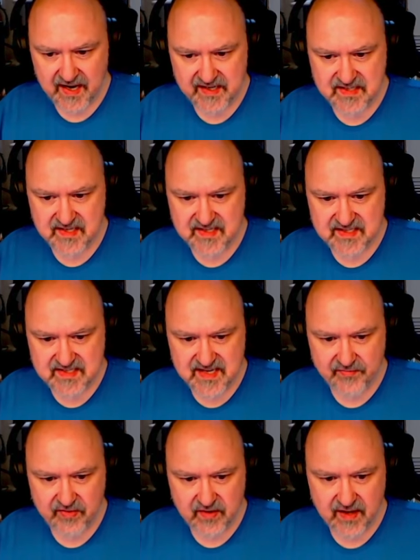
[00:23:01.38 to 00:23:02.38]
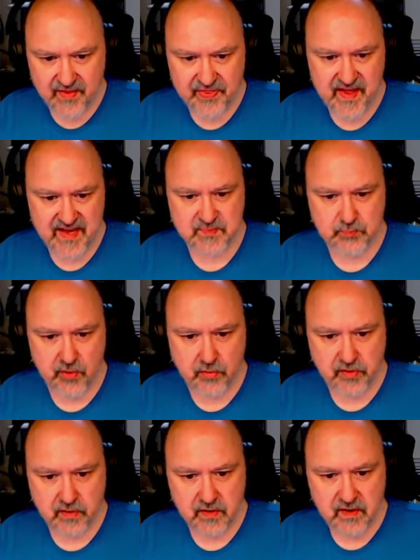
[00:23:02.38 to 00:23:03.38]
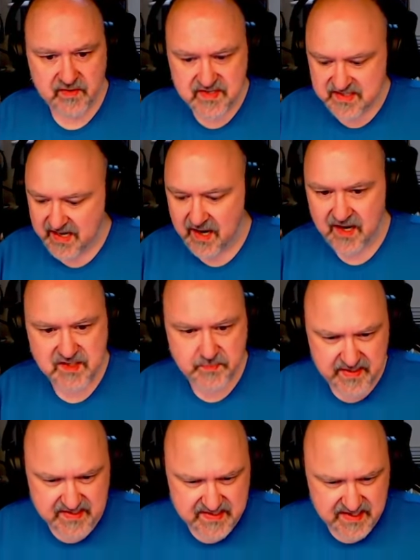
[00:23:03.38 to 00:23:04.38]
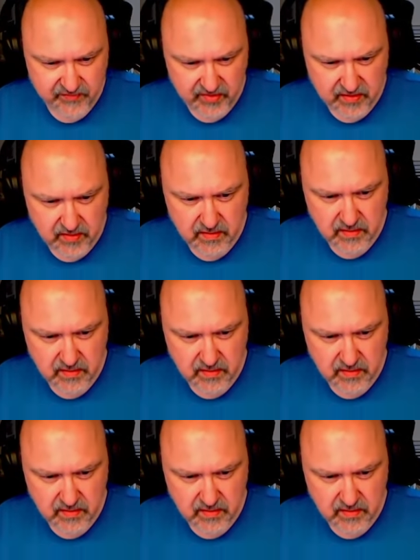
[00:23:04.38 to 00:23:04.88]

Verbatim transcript: 8 and 7, and that's broken. This can't be a 7.